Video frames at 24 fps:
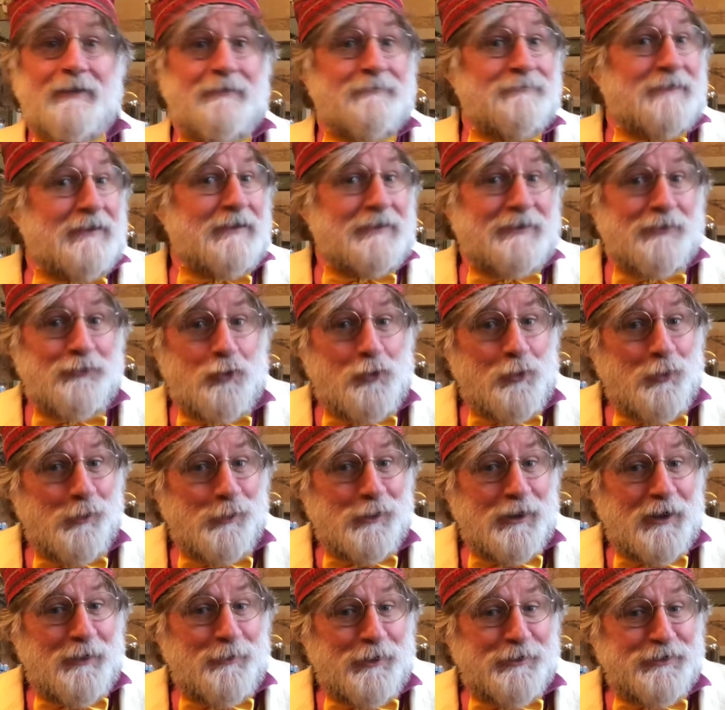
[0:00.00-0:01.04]
they can all
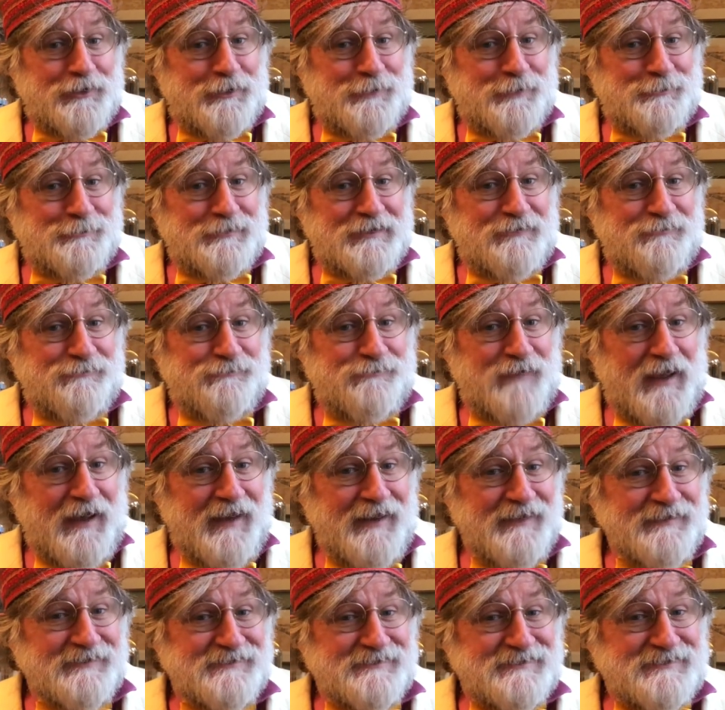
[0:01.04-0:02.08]
go on
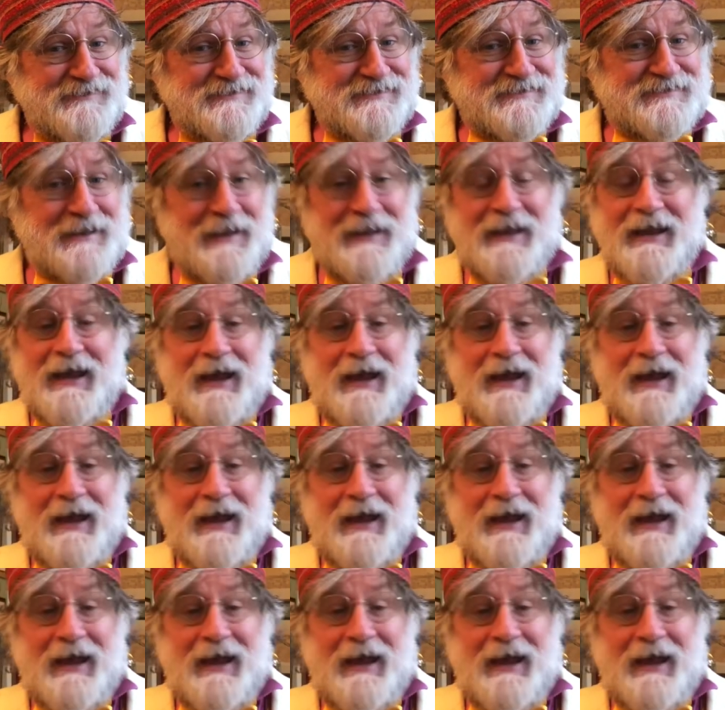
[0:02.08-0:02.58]
OnlyFans.